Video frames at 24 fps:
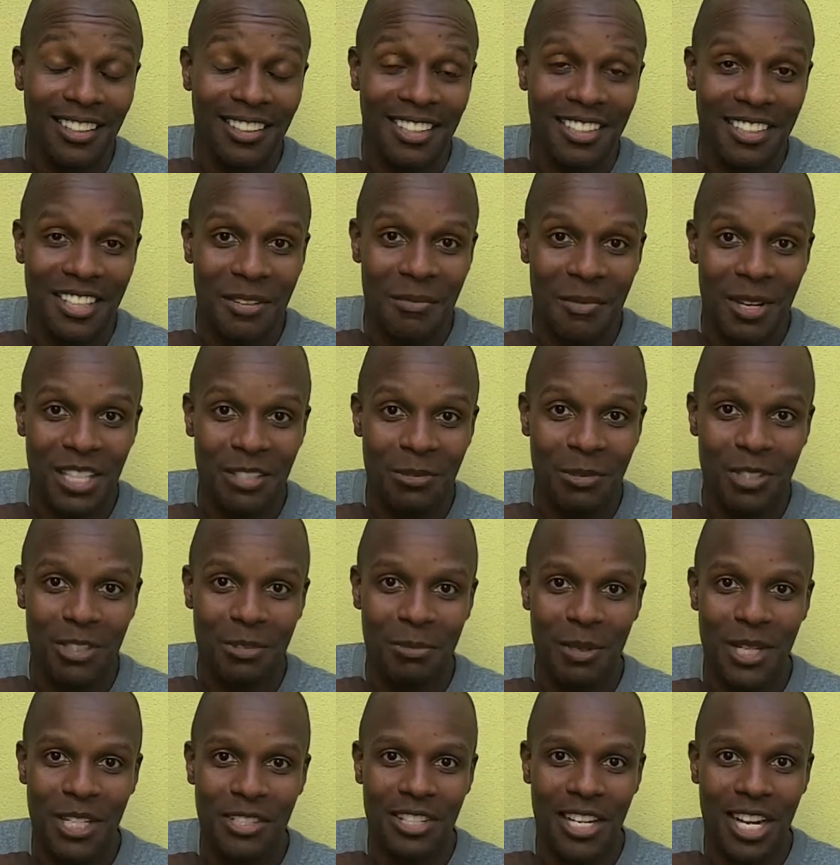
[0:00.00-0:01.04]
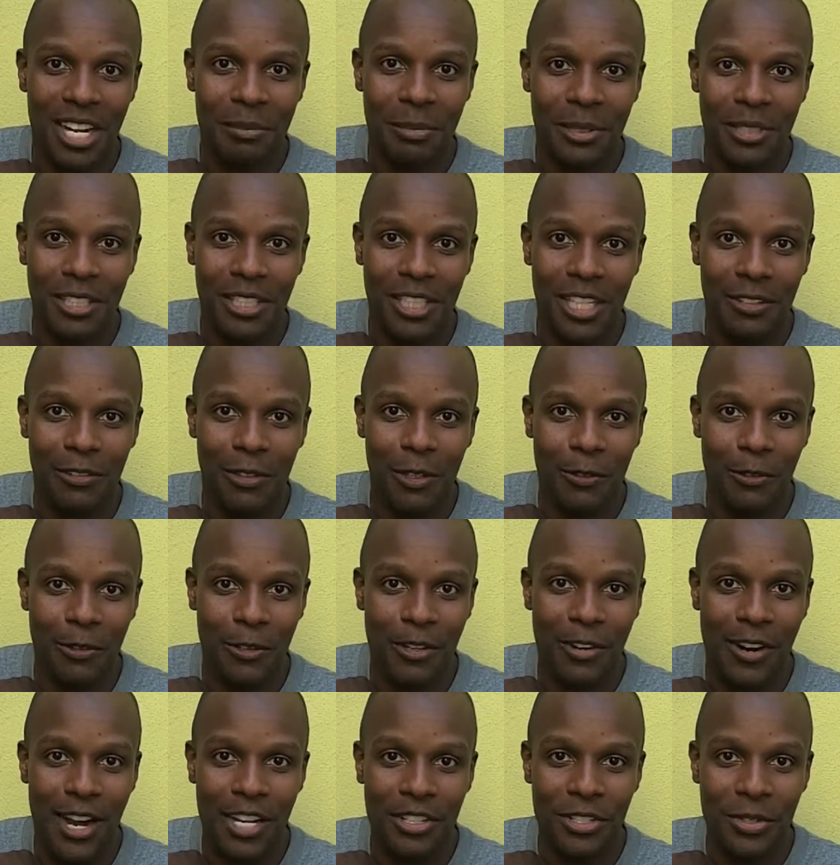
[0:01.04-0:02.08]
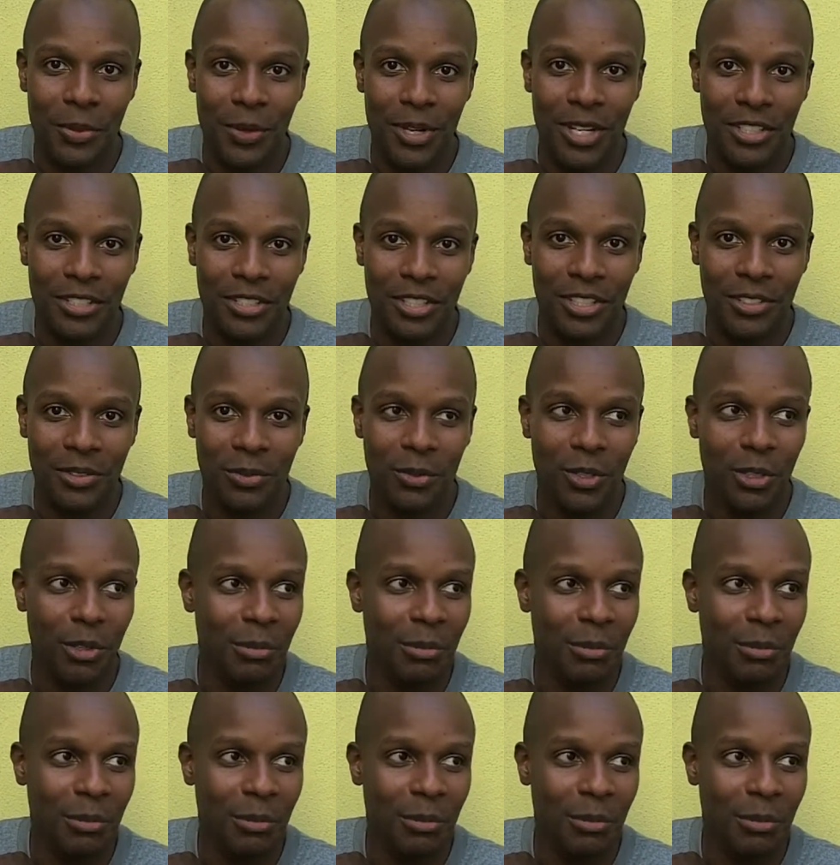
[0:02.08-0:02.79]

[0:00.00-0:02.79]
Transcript: This commencement speech that I'm going to give you for graduation